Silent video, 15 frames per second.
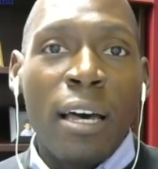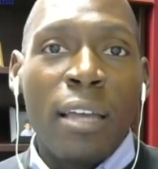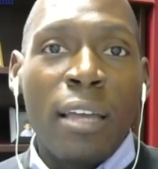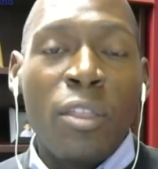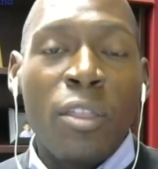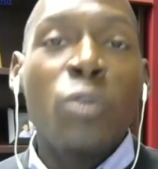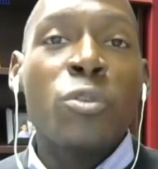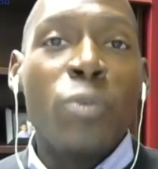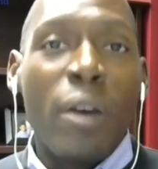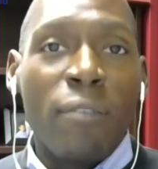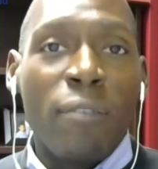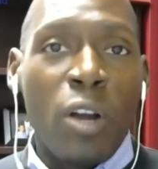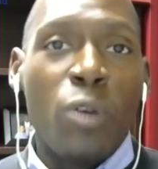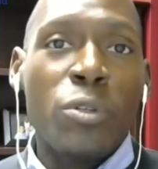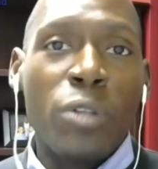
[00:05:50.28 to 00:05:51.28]
those who have
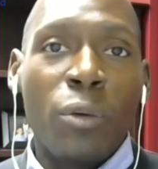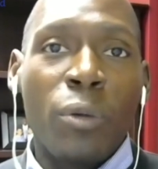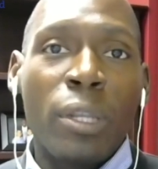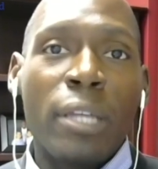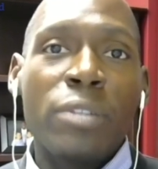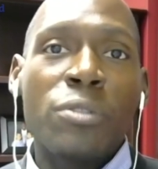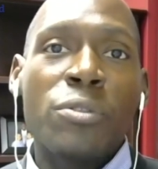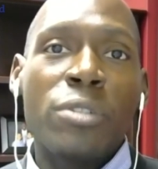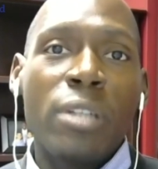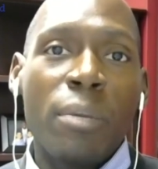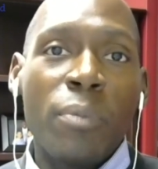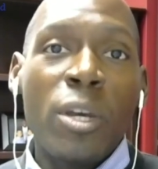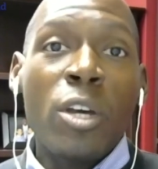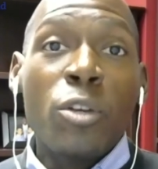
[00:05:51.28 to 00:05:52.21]
a coaching relationship